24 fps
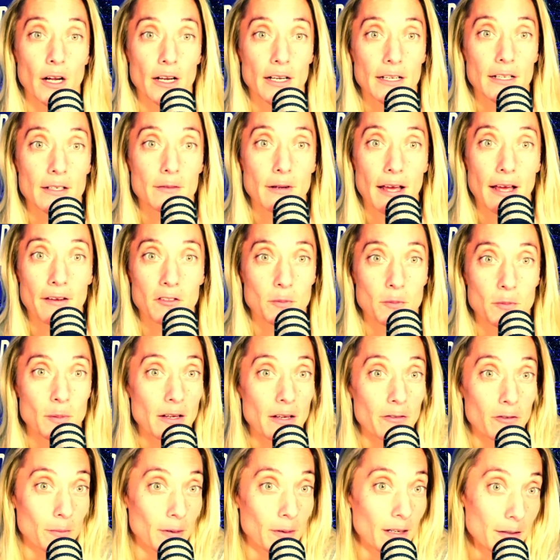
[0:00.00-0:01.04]
didn't have to
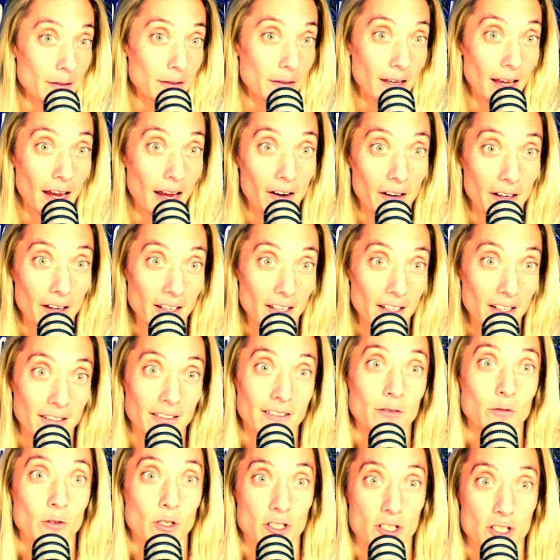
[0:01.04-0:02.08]
pay for my
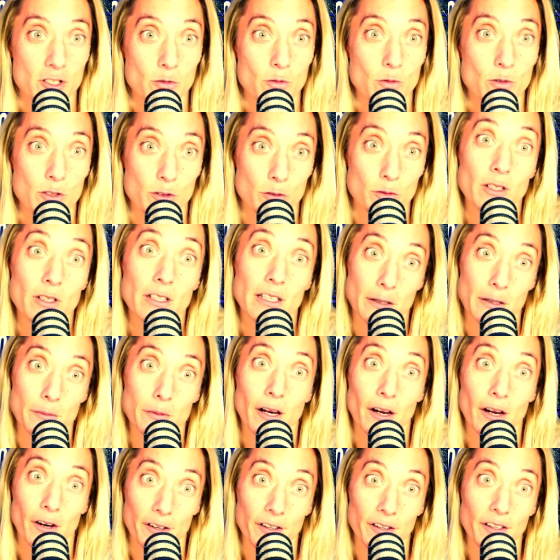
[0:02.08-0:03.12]
carry-on, which was really a
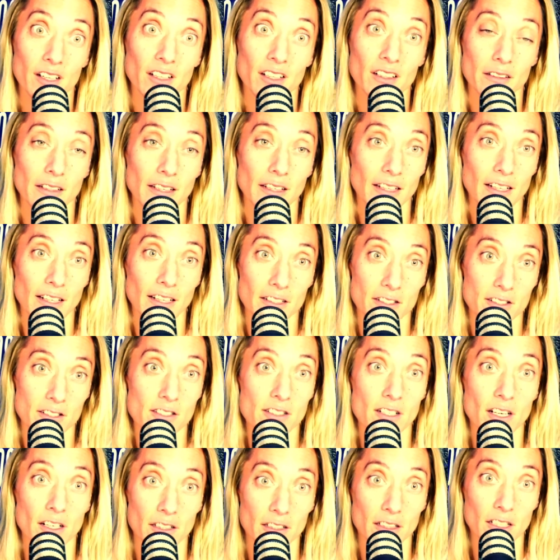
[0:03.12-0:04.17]
carry-on, and I
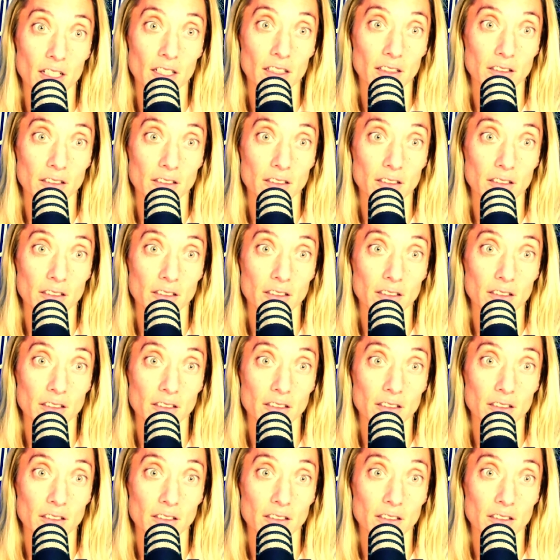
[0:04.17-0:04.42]
snuck it on.